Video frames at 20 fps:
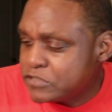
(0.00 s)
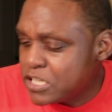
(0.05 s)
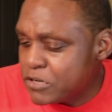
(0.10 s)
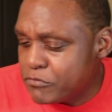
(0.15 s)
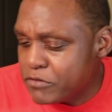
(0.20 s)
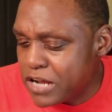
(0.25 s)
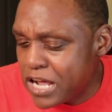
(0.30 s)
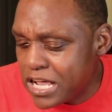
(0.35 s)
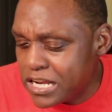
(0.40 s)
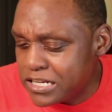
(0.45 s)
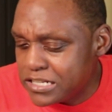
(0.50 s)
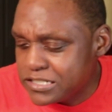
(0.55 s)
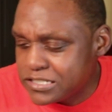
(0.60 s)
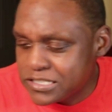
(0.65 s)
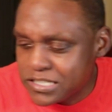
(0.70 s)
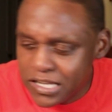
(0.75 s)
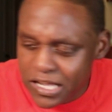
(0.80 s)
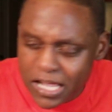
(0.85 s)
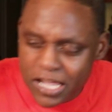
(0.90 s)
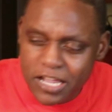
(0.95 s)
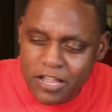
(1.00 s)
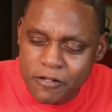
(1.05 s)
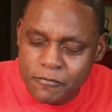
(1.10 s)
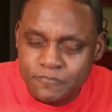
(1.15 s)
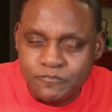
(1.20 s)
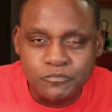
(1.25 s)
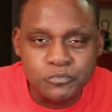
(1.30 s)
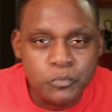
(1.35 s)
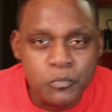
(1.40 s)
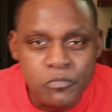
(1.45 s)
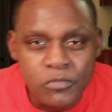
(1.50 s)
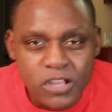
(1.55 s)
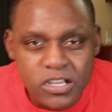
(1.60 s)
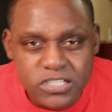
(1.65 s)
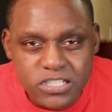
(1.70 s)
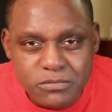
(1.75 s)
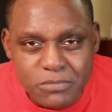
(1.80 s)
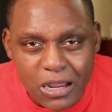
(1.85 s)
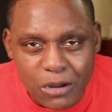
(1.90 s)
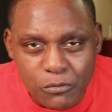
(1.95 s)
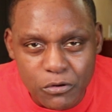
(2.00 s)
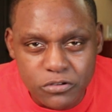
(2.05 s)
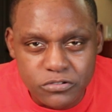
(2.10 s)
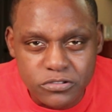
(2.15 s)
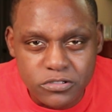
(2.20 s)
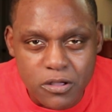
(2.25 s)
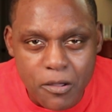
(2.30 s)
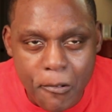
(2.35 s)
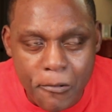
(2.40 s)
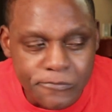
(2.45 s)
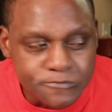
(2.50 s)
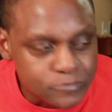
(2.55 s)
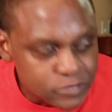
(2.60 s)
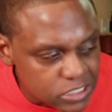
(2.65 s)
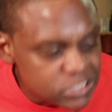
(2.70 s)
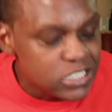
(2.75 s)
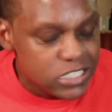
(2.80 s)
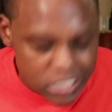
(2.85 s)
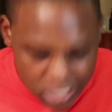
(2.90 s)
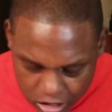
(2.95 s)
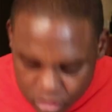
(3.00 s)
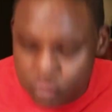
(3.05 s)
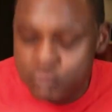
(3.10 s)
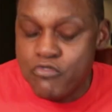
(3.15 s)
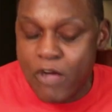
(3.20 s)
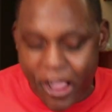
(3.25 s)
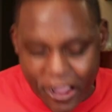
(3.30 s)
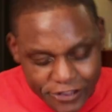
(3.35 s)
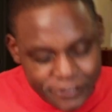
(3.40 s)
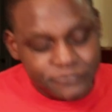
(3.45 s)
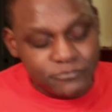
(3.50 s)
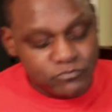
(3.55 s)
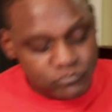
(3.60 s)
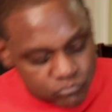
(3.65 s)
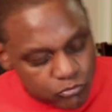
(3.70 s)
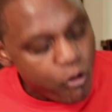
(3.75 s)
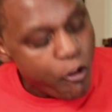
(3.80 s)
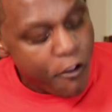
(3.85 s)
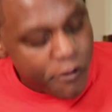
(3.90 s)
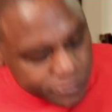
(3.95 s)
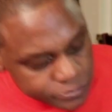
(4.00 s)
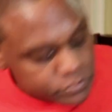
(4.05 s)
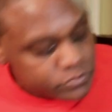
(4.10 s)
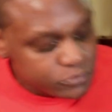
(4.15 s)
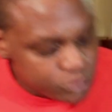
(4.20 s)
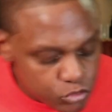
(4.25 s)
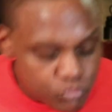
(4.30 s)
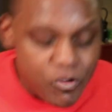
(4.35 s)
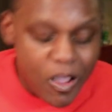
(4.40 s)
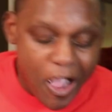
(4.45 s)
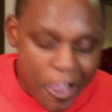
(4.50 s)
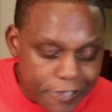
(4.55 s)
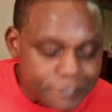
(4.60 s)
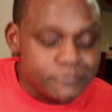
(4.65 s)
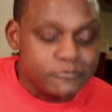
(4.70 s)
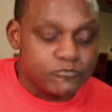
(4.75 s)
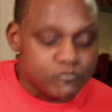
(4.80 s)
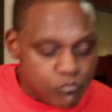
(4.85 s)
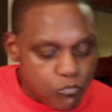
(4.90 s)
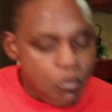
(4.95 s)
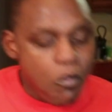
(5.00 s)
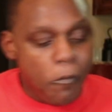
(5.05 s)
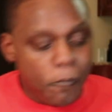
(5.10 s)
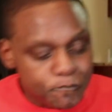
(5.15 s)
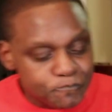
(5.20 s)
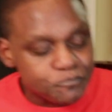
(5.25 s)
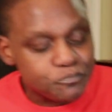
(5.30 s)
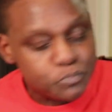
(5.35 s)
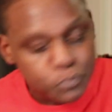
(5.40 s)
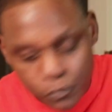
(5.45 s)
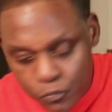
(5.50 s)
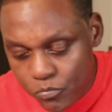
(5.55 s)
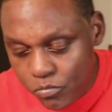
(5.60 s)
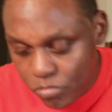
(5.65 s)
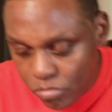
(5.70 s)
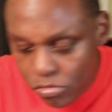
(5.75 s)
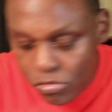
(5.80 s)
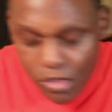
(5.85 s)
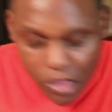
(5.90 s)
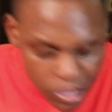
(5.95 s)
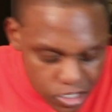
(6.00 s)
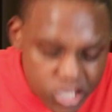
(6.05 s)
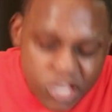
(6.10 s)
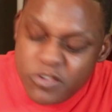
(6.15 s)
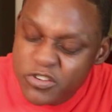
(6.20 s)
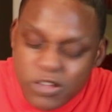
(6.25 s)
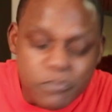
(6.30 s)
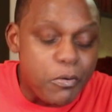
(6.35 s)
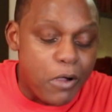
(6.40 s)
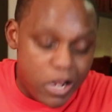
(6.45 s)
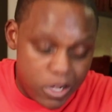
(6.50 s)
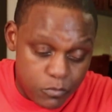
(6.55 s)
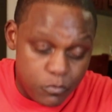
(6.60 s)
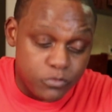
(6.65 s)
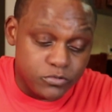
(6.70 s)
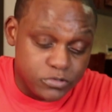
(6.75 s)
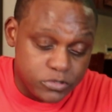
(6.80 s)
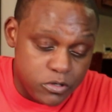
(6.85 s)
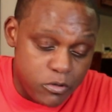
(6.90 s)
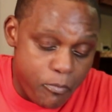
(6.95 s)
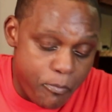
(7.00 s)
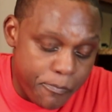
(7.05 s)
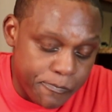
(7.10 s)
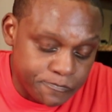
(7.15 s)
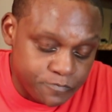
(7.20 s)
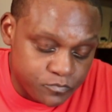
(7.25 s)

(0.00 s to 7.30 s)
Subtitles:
In reality, say, hey, she might want something. I said, yeah, you're right. You're right. Yeah, she probably wants something.